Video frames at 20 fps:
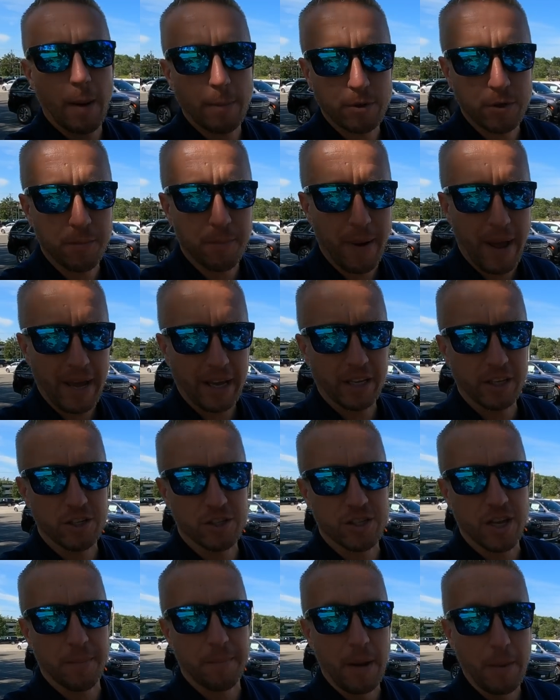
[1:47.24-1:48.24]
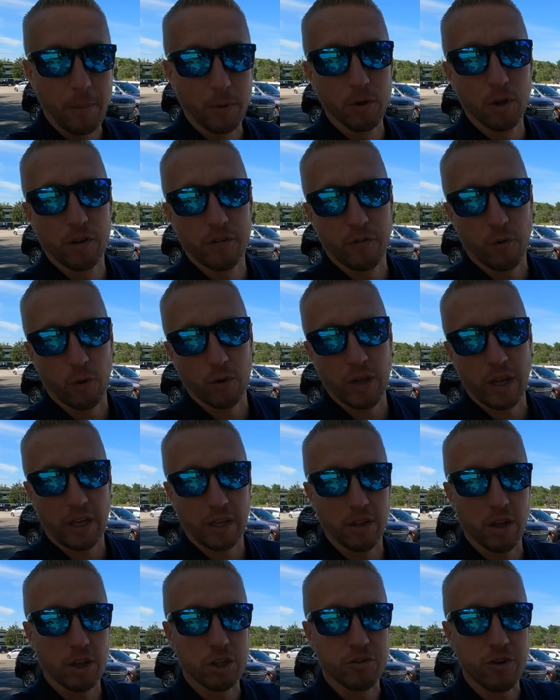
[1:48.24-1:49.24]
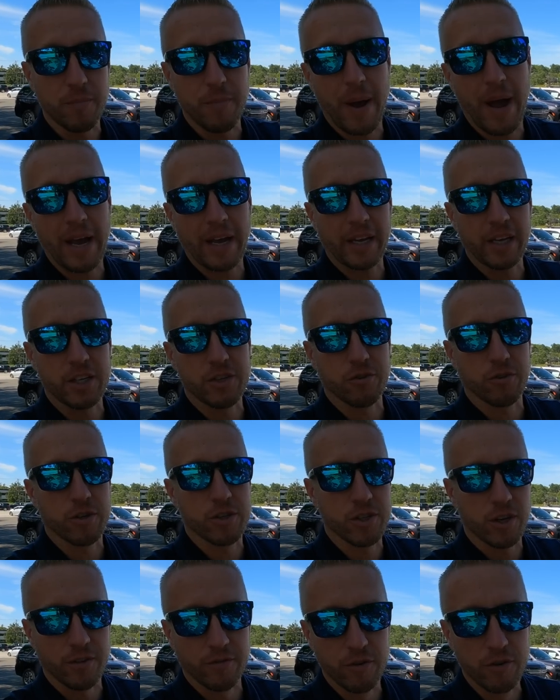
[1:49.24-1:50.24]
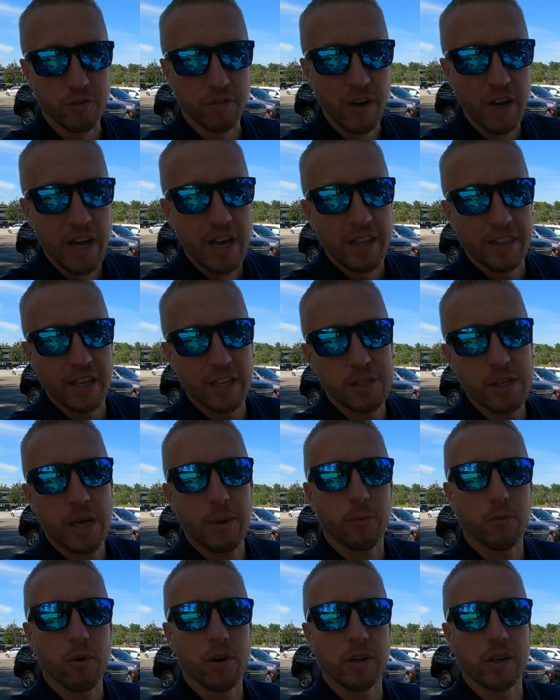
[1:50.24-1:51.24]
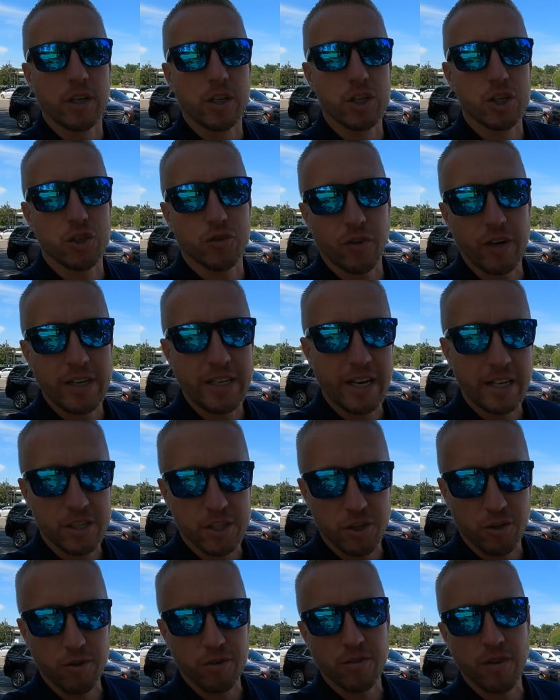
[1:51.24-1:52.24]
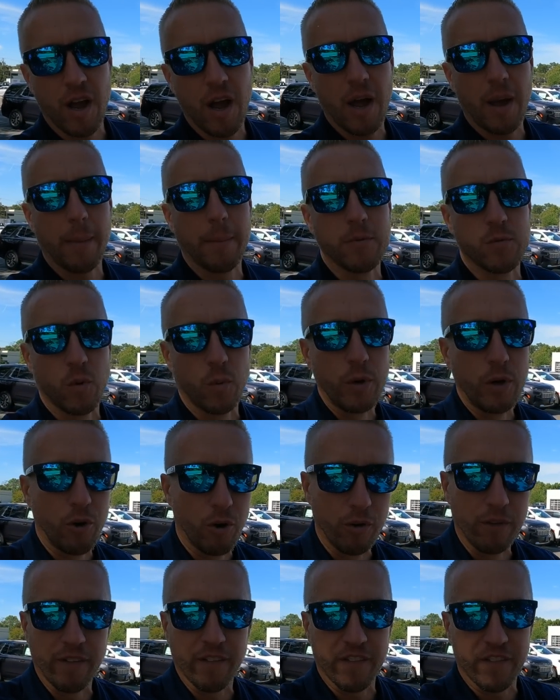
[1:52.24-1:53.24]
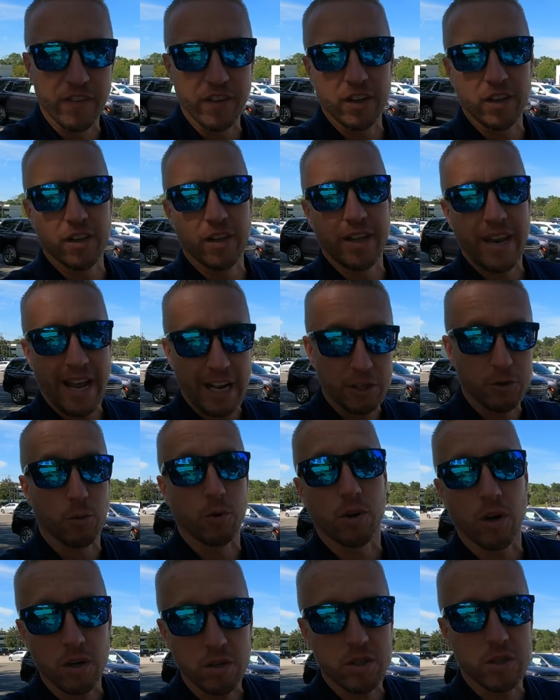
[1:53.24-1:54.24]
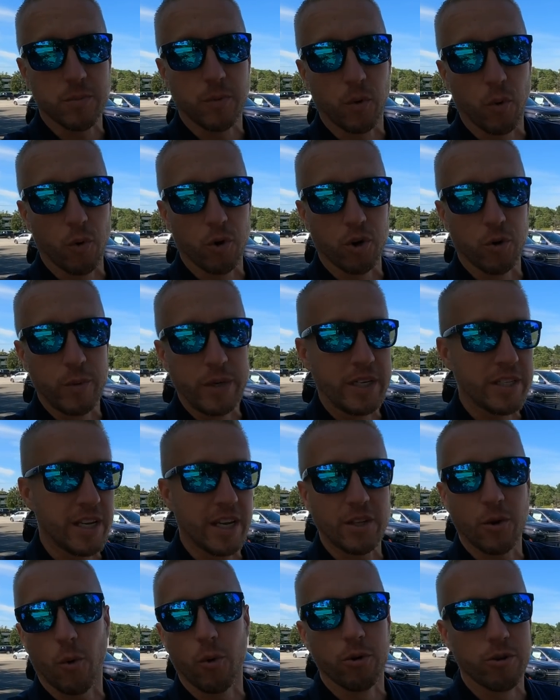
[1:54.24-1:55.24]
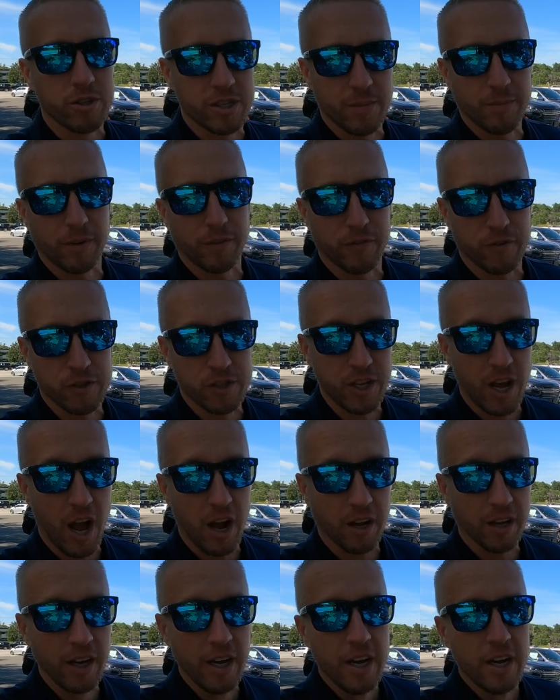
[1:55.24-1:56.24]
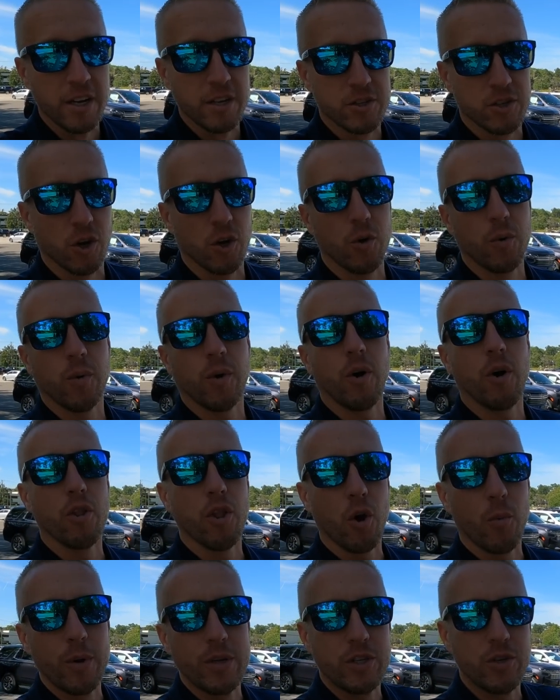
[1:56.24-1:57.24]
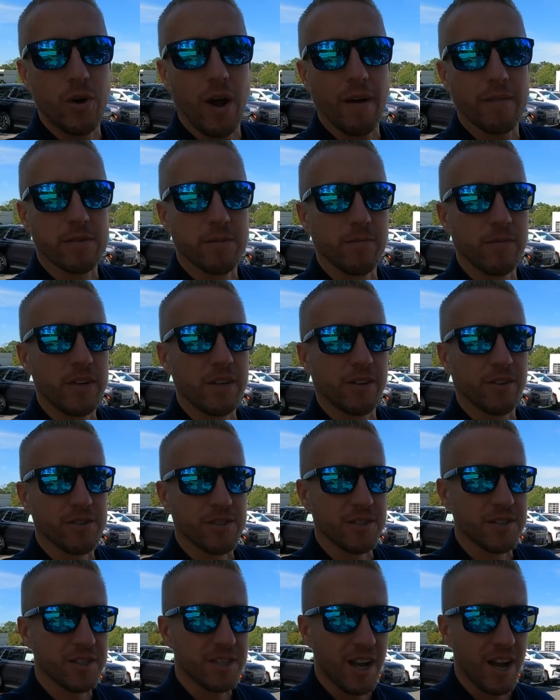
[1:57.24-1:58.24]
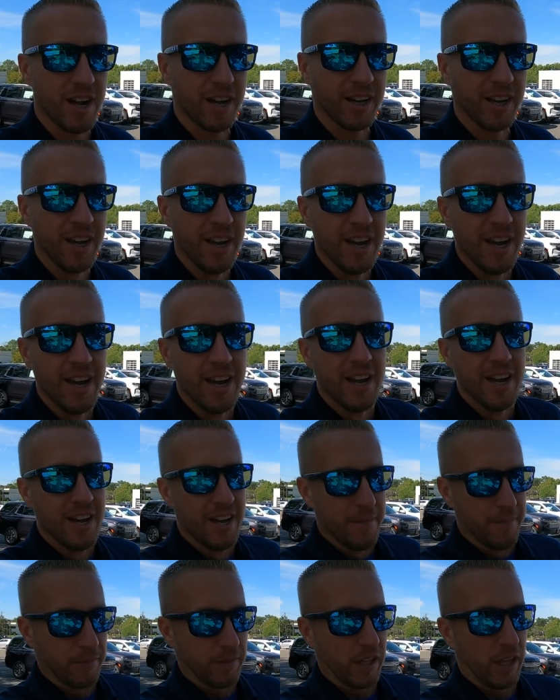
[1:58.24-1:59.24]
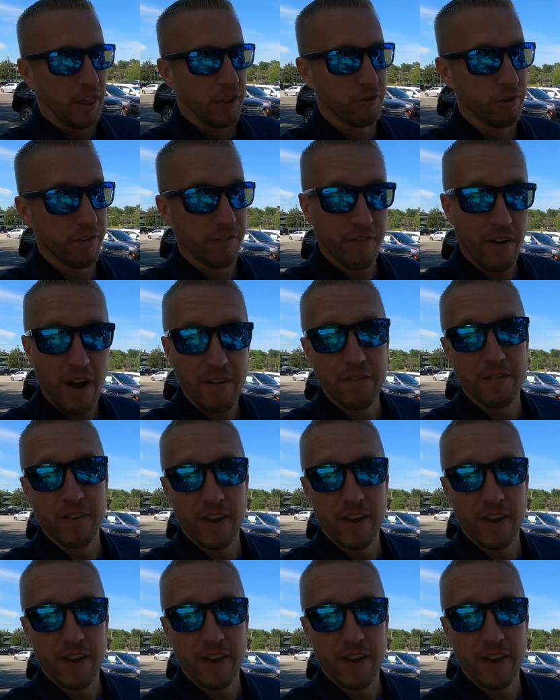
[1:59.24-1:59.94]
option packages that people look for, like a luxury package or a sunroof, things that were on constraint at certain times where we couldn't fill an actual customer order, we just had to order something for stock. So although we do have some vehicles in stock, 35